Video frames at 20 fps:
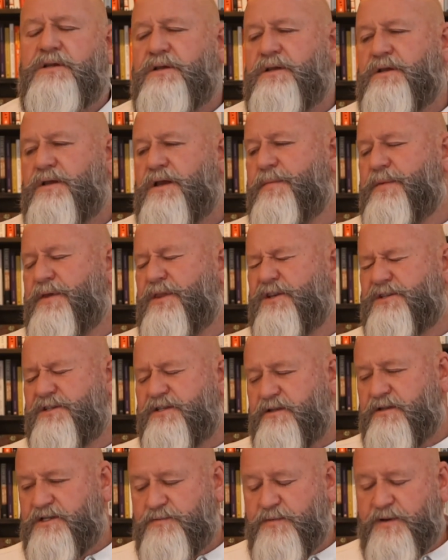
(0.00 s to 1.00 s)
I mean,
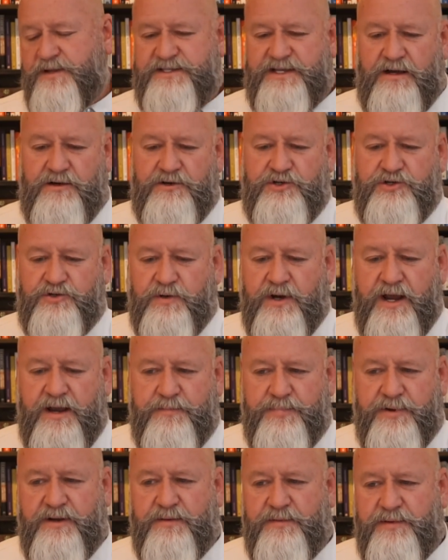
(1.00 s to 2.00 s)
this might sound
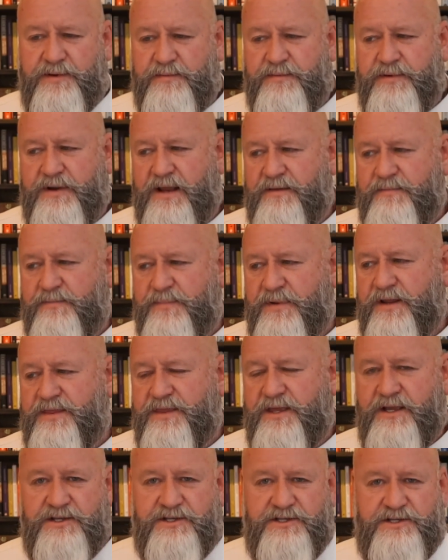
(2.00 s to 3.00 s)
trite, but I
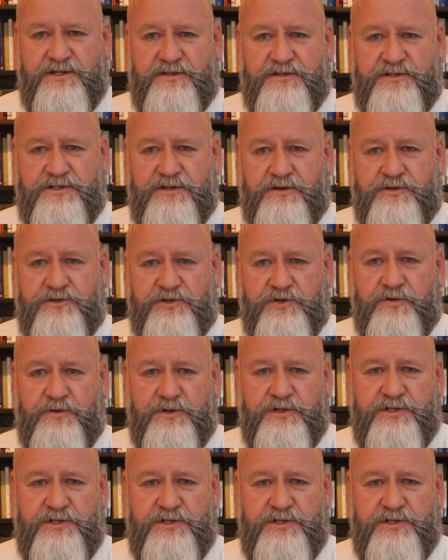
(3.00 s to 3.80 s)
think it's still so true.